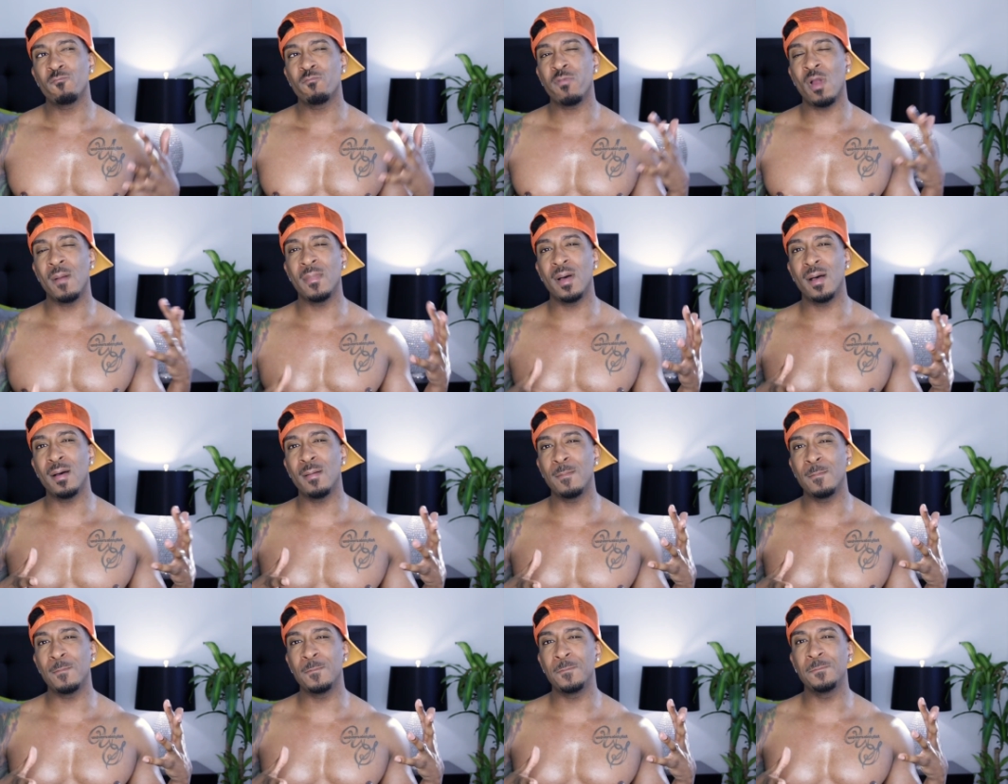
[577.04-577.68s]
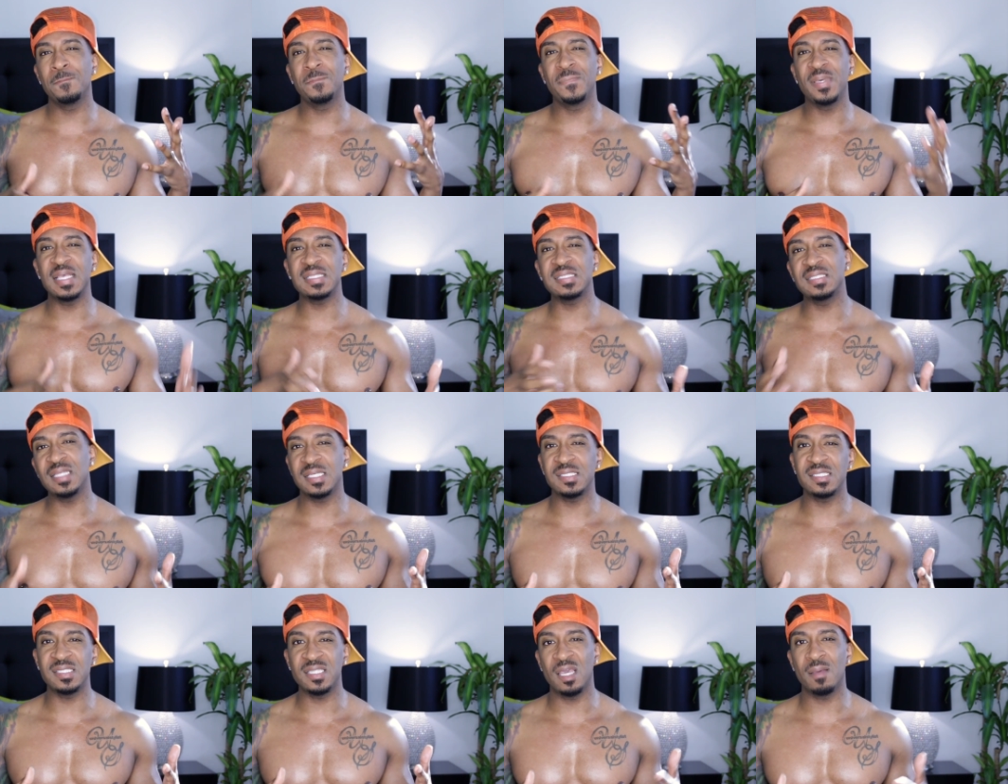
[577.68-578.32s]
from a
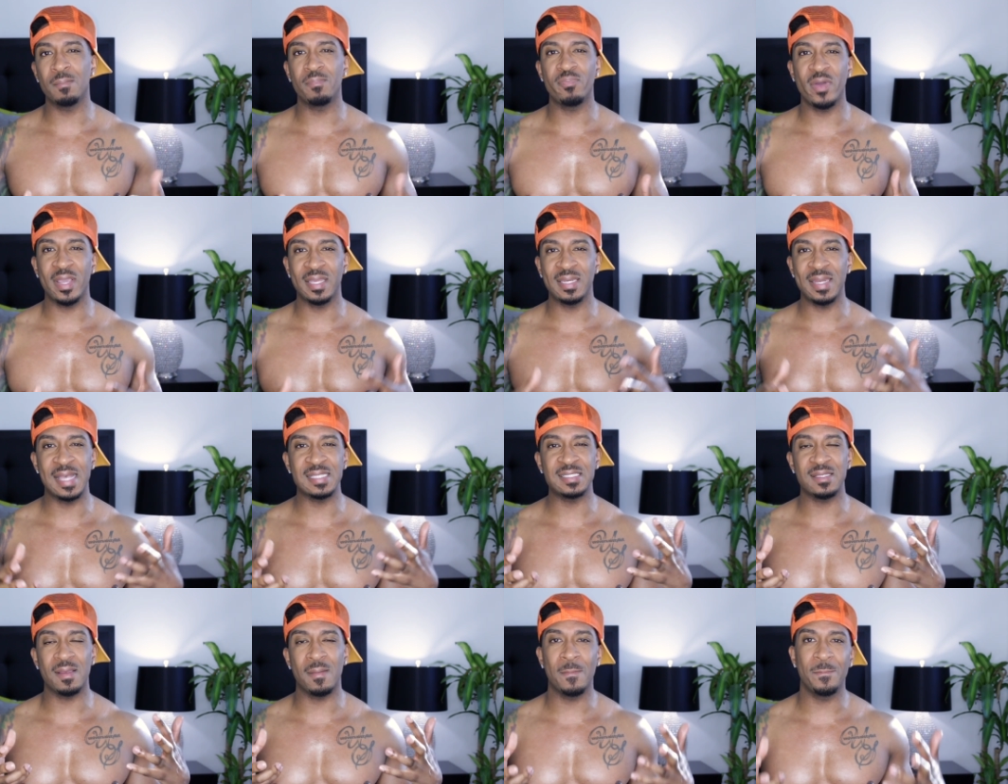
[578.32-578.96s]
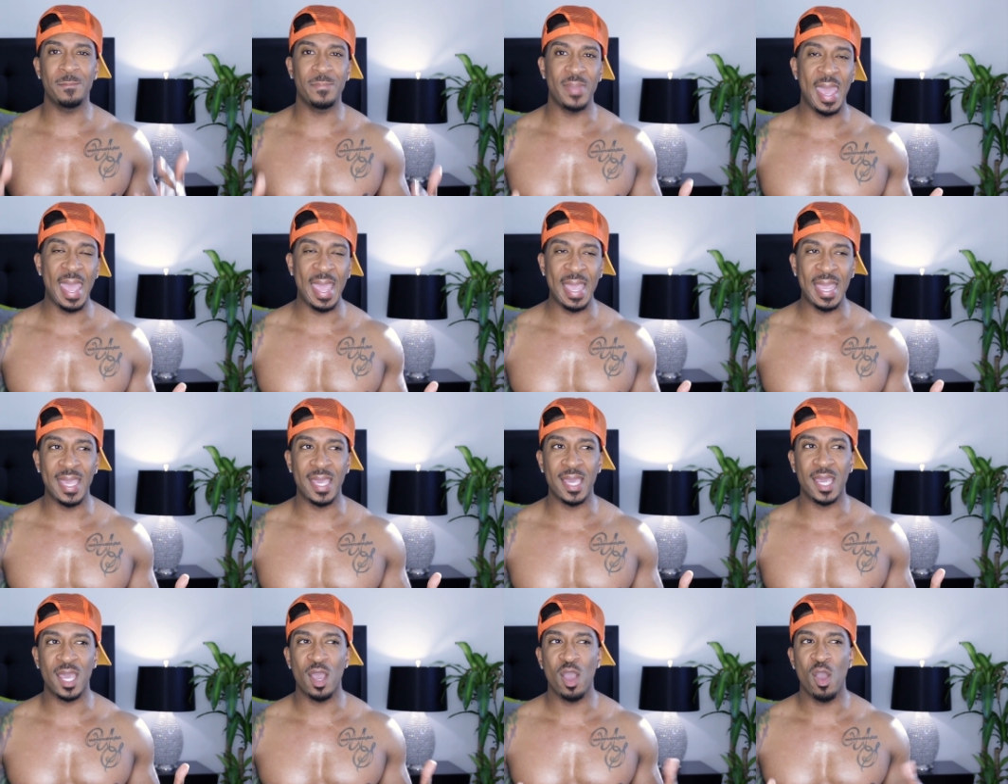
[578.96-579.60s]
business standpoint and as a
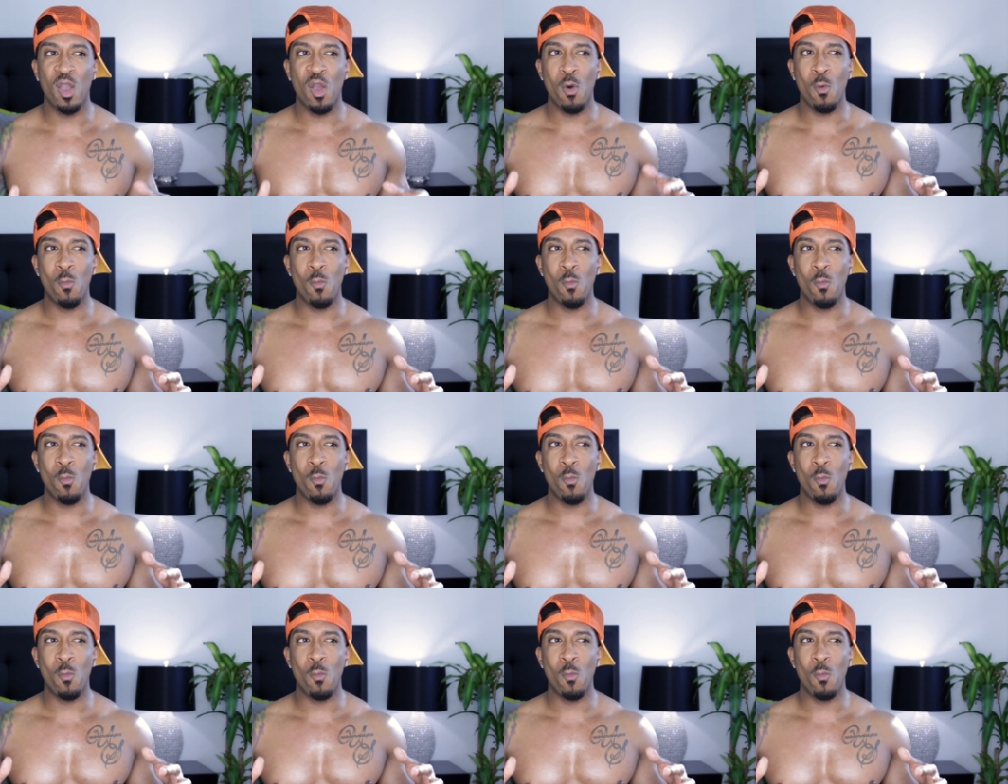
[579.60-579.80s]
bank,